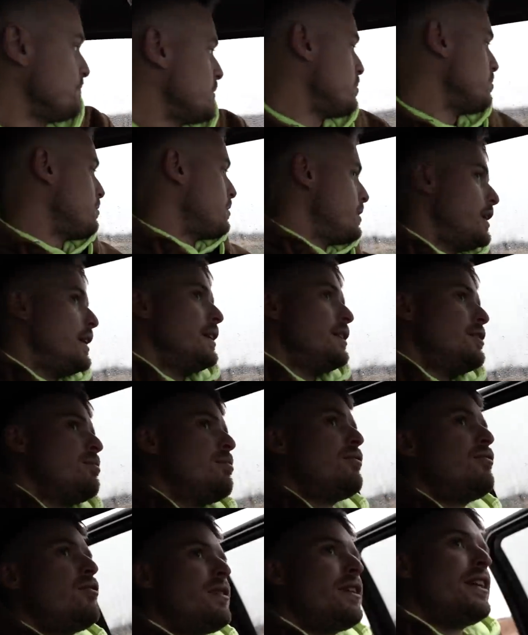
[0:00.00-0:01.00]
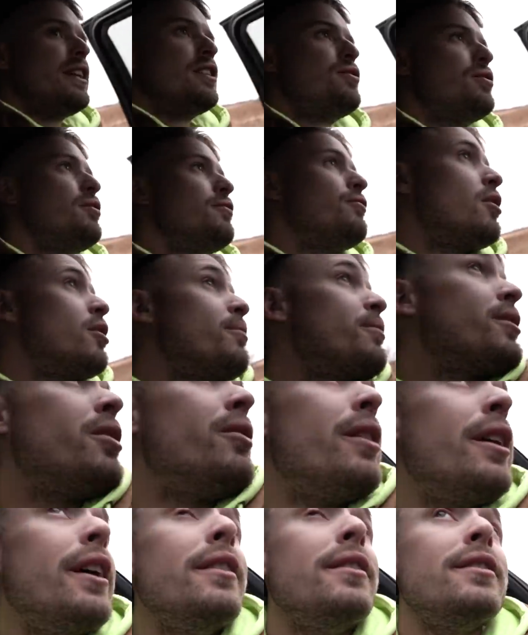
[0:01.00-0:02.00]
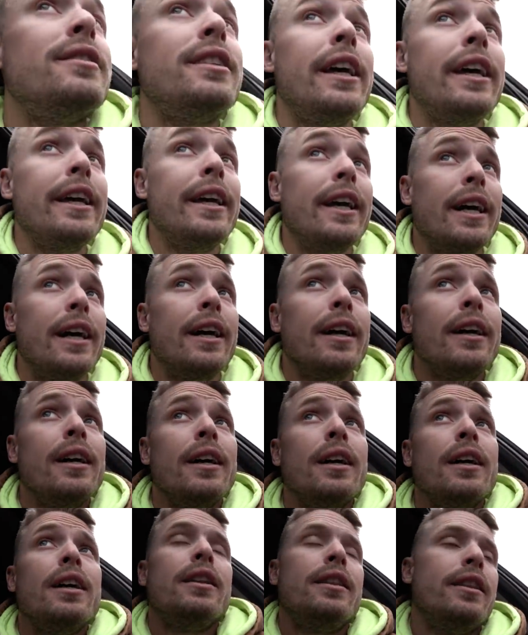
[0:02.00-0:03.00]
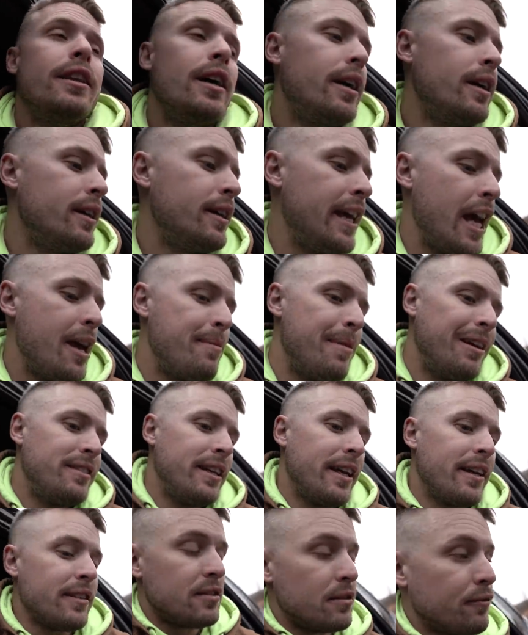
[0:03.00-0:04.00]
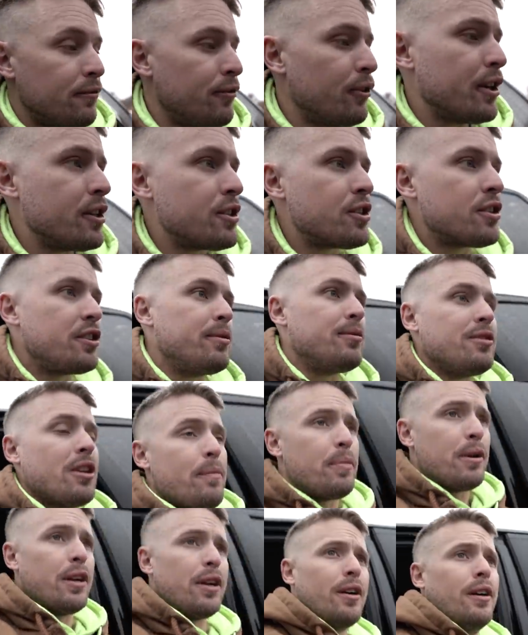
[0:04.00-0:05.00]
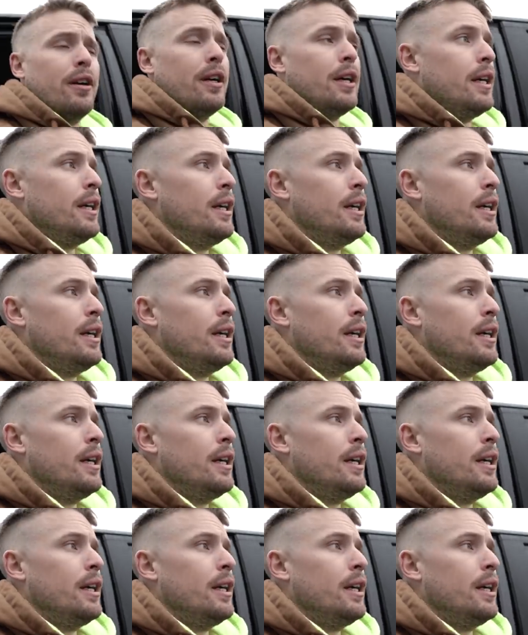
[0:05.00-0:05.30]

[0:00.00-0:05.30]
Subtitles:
Okay, so before I get too far, I'm gonna go ahead and say Gabe had taken some footage because he was up here.